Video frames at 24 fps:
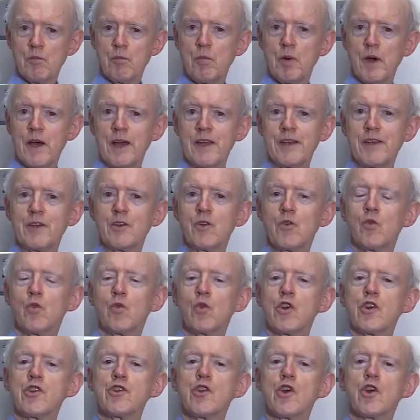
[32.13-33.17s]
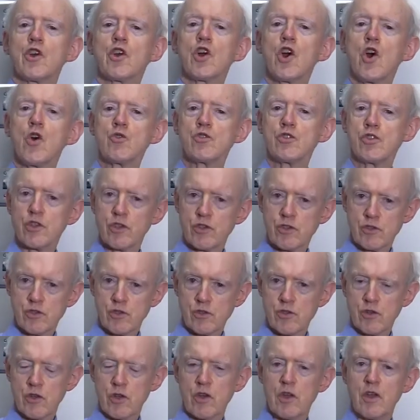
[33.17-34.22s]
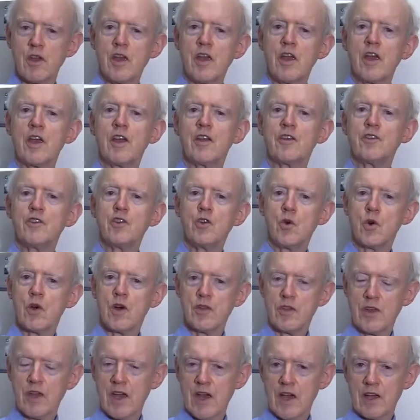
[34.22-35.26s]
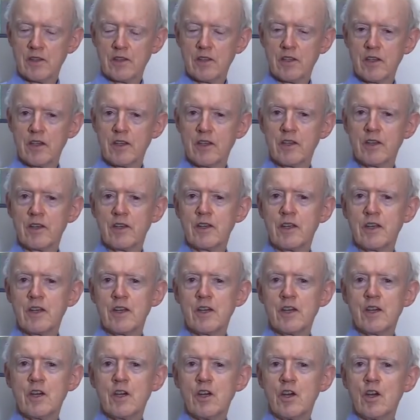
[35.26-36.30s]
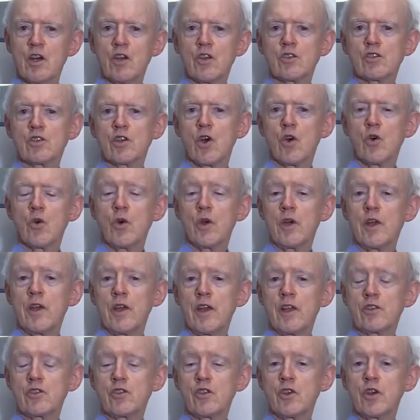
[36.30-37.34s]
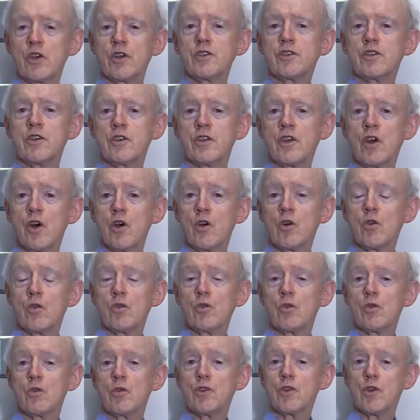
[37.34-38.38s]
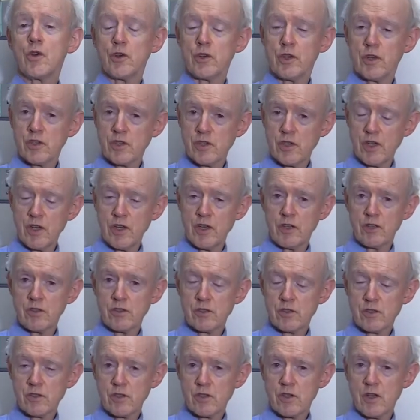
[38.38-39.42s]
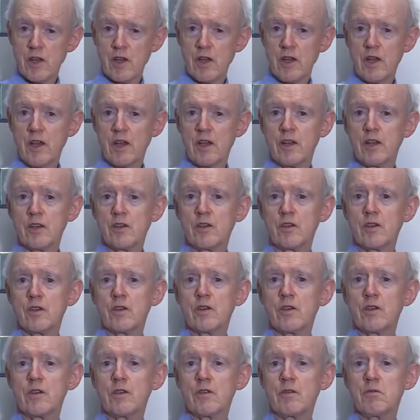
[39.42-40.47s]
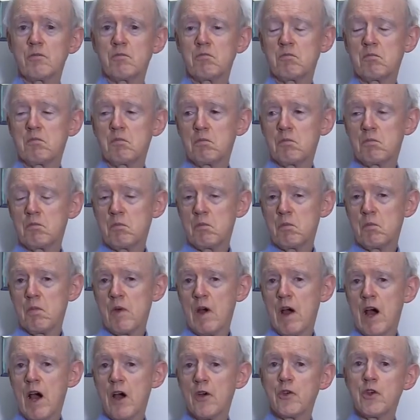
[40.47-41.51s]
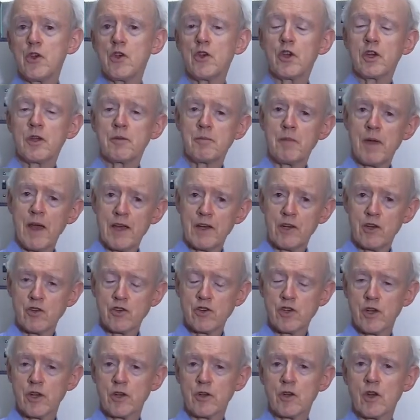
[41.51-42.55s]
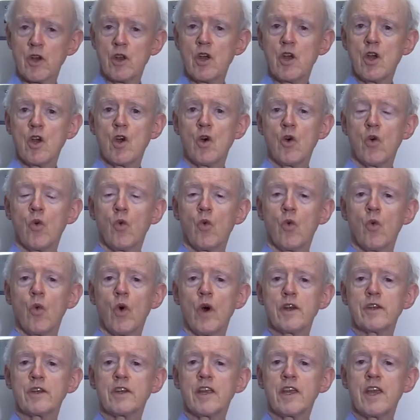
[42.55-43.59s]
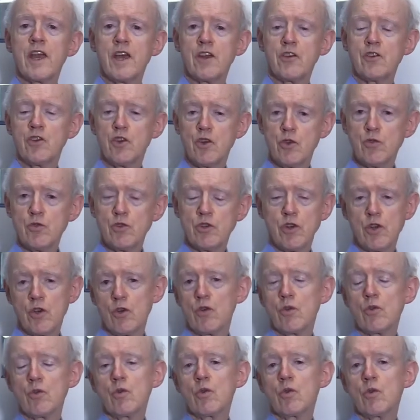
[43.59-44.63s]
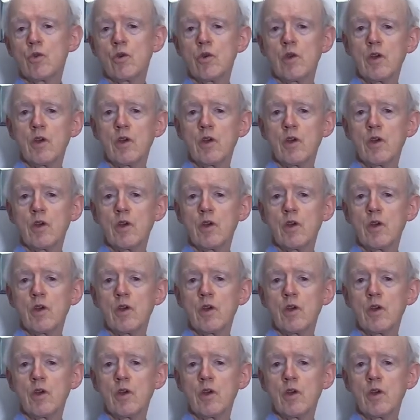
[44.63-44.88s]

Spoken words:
But we're your coaches and you are the athlete. So it's good to know your disease and how you can manage it. What can you do